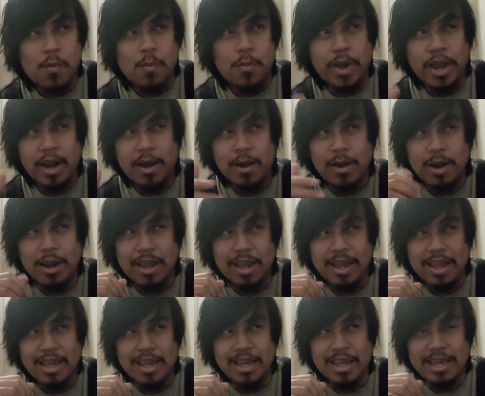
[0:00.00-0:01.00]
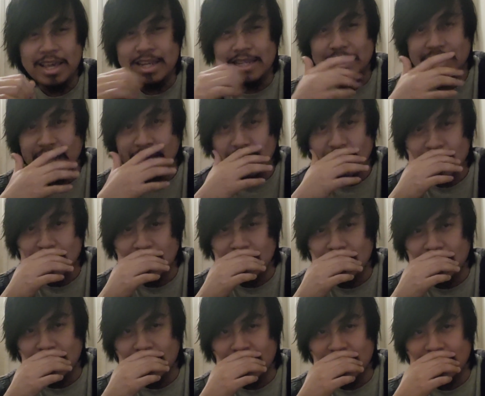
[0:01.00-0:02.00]
Where
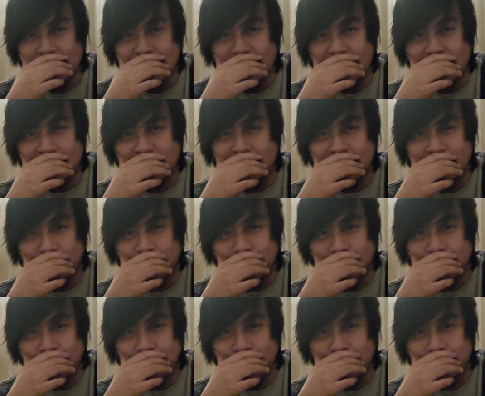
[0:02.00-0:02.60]
exactly is that